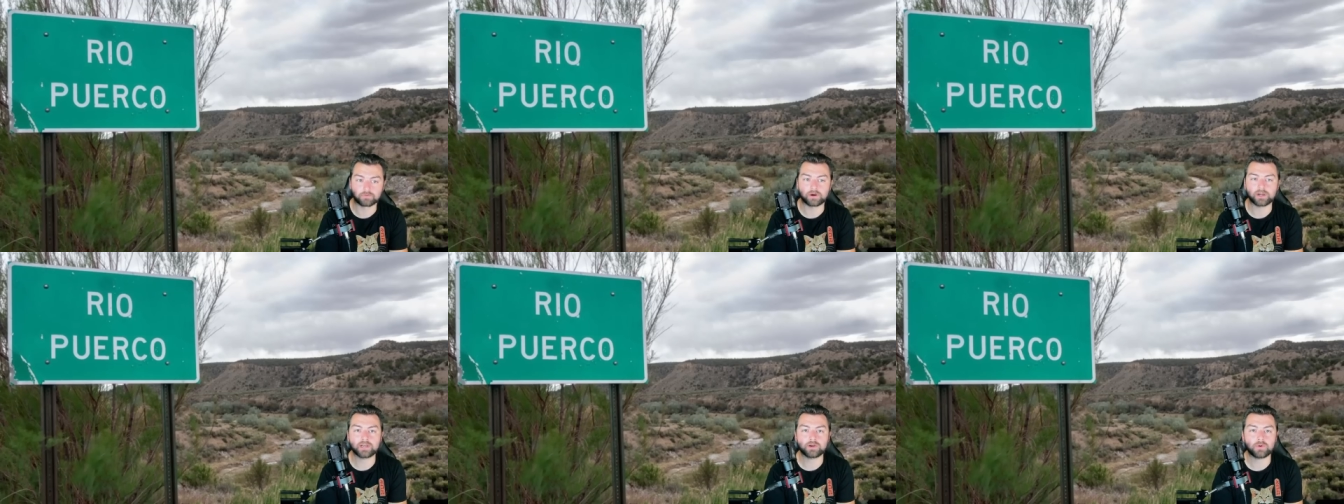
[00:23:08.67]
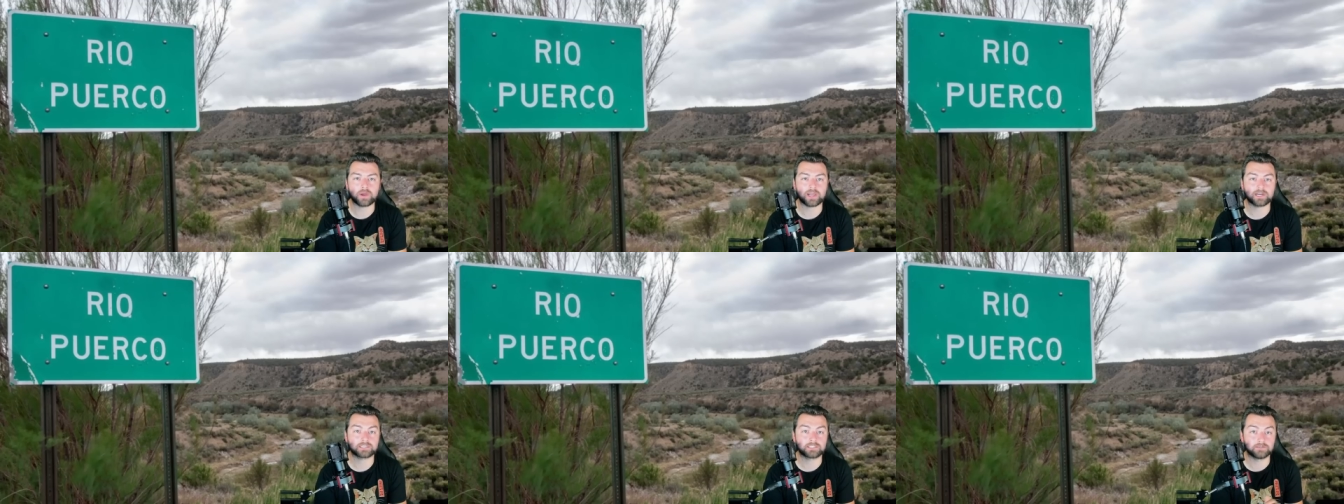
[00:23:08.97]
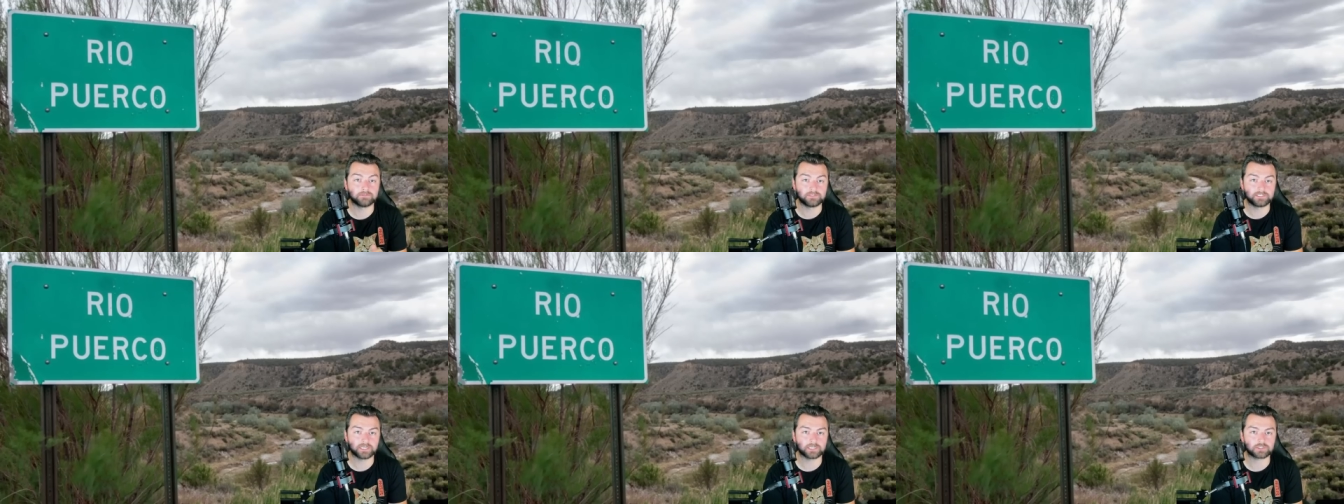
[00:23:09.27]

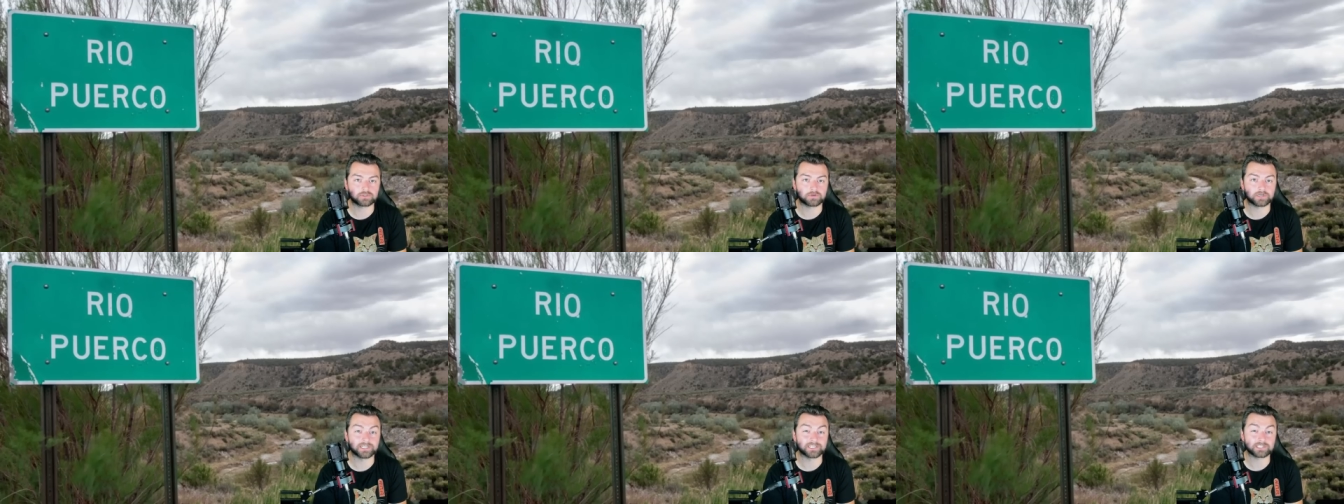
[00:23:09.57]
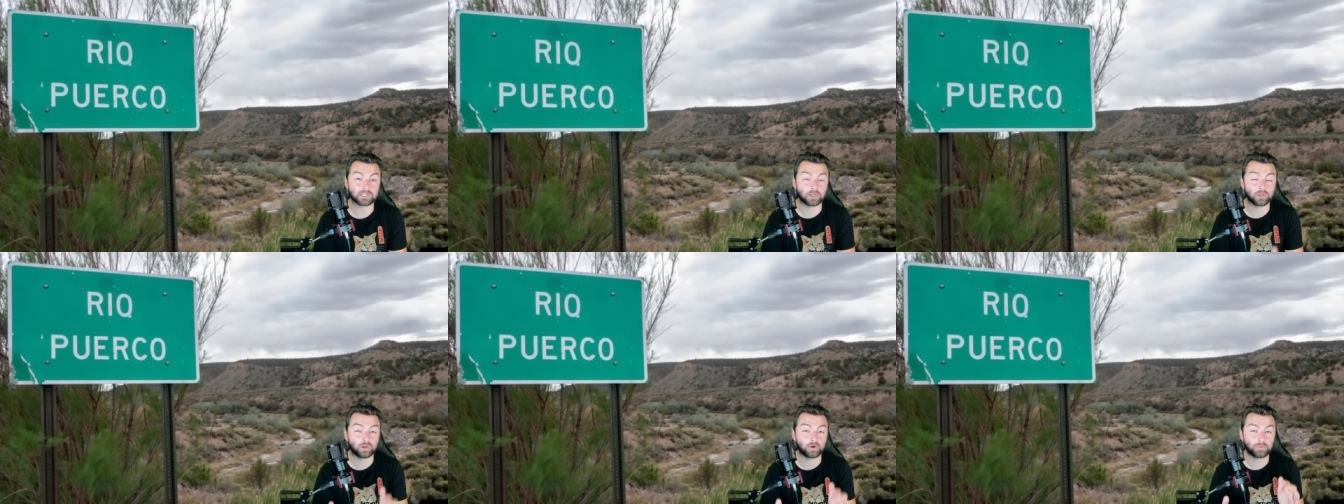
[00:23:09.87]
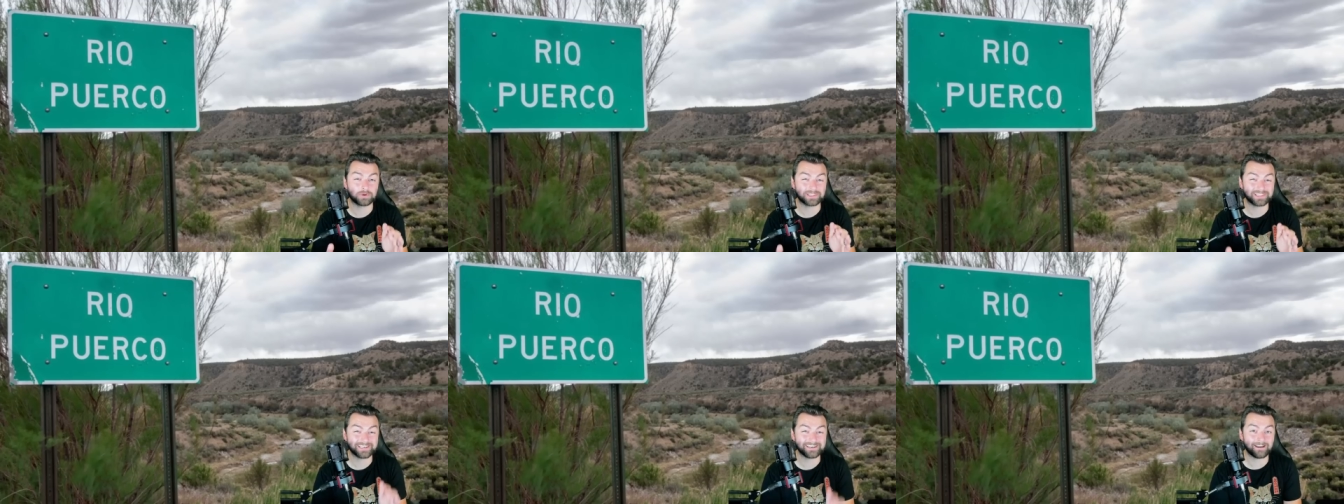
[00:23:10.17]
radioactive detritus
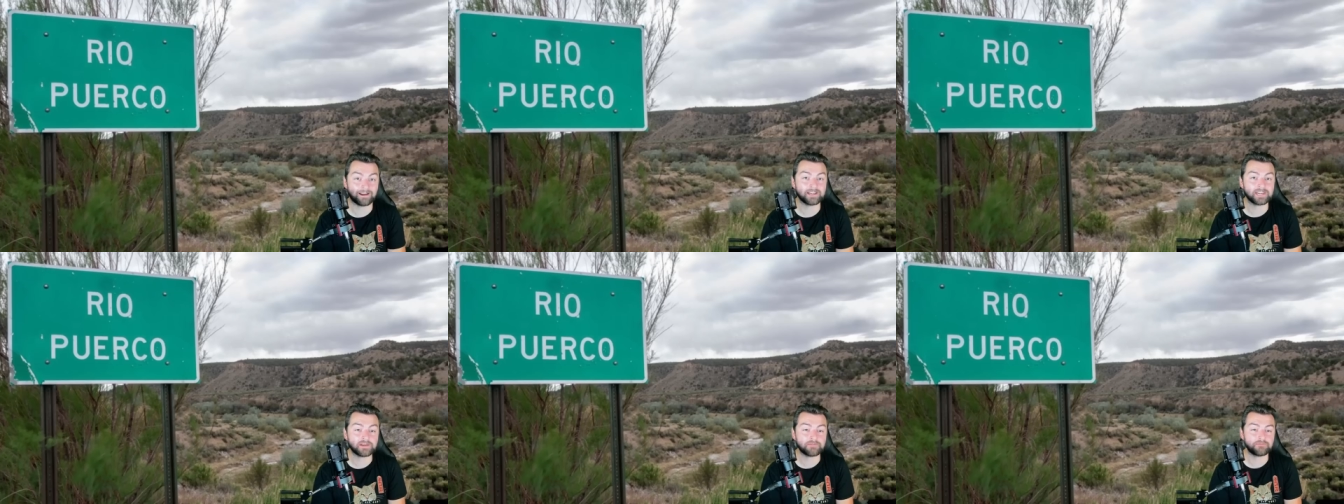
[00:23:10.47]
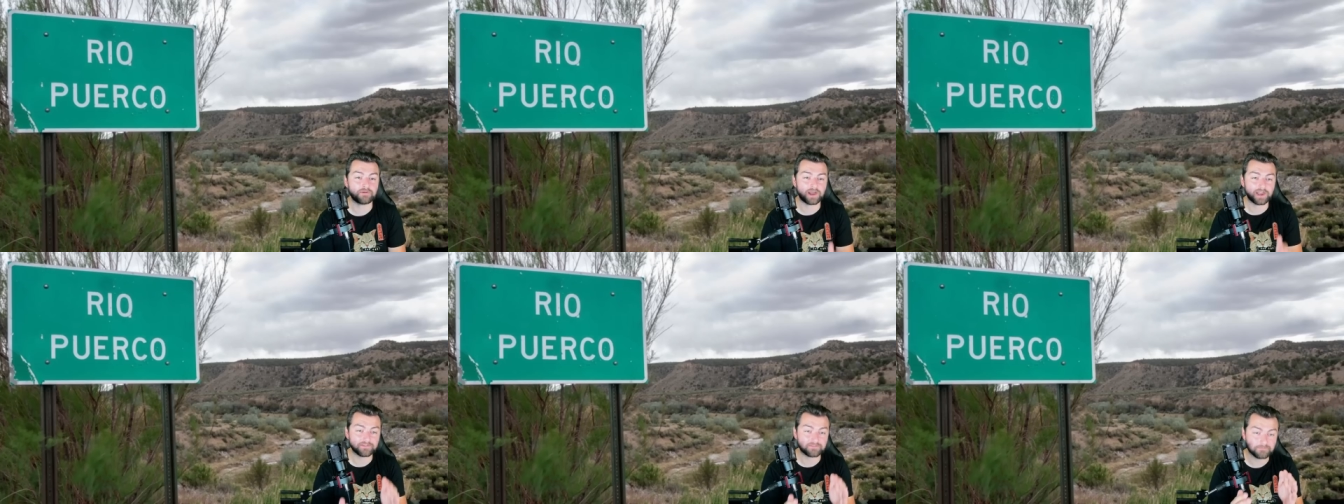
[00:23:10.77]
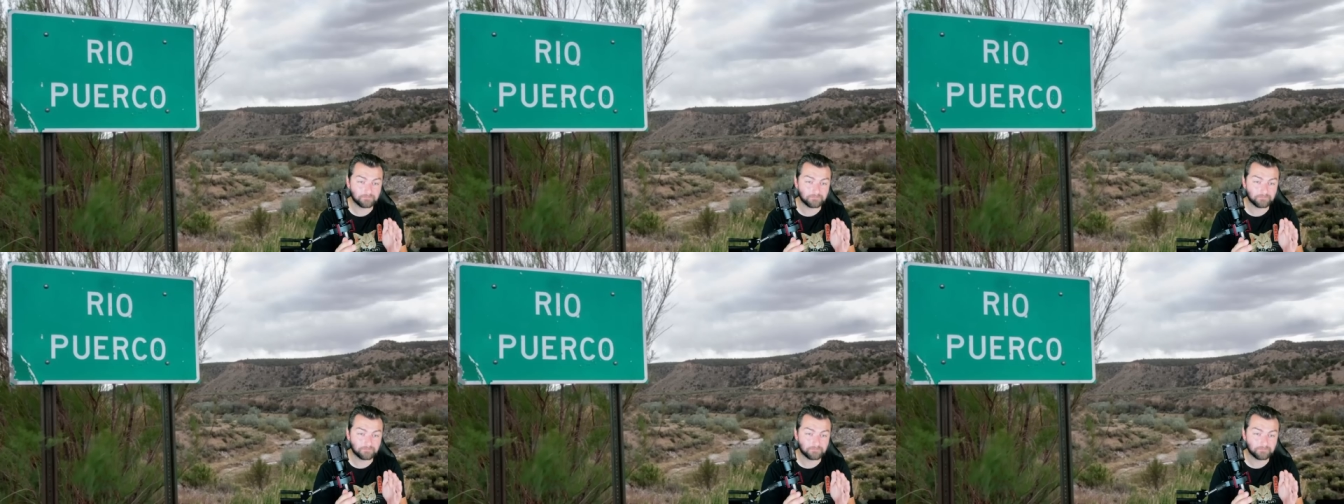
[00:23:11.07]
along with 95